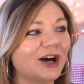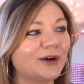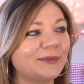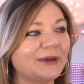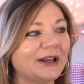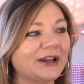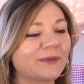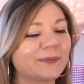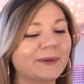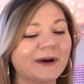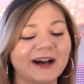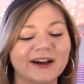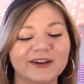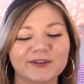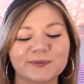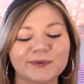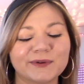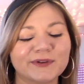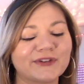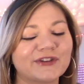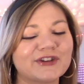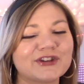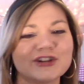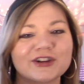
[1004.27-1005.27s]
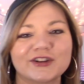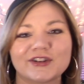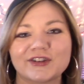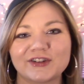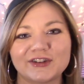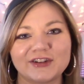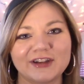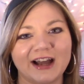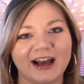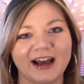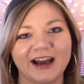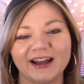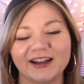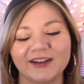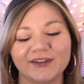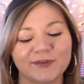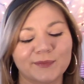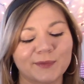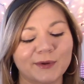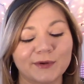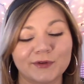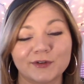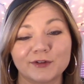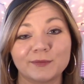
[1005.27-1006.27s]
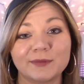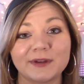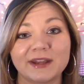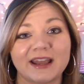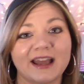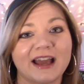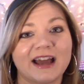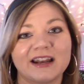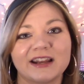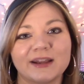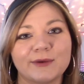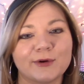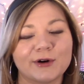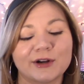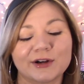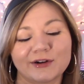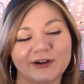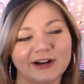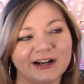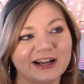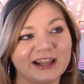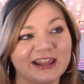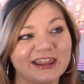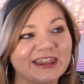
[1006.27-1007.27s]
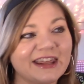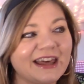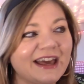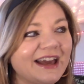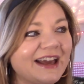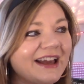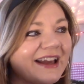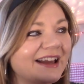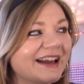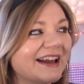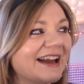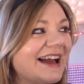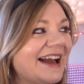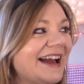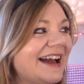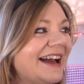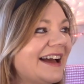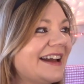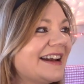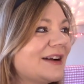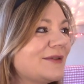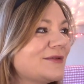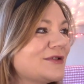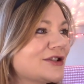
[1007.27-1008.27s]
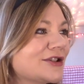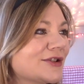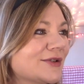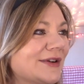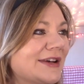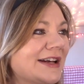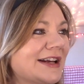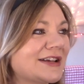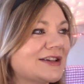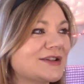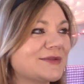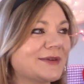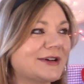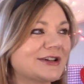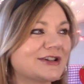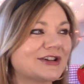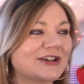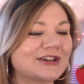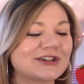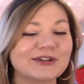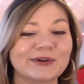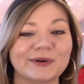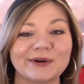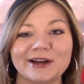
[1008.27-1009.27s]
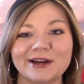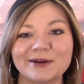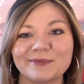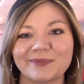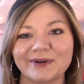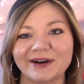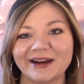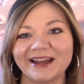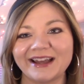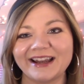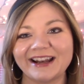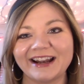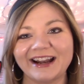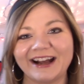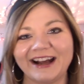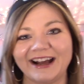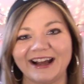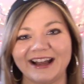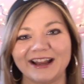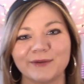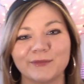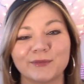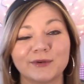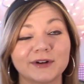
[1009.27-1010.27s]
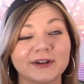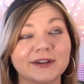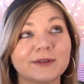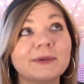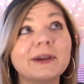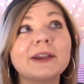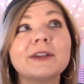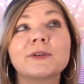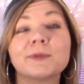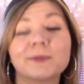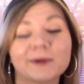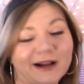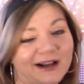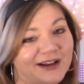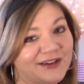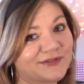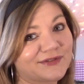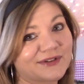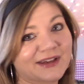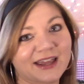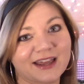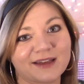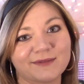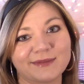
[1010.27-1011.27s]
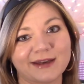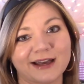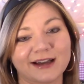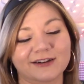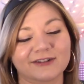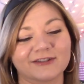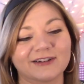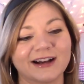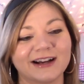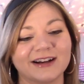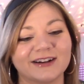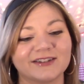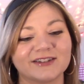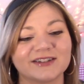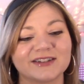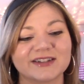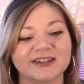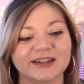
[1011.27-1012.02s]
It's possible it's just not supposed to be anyone or anything, and I'm just reading too much into it, but I wouldn't be surprised if it came back around.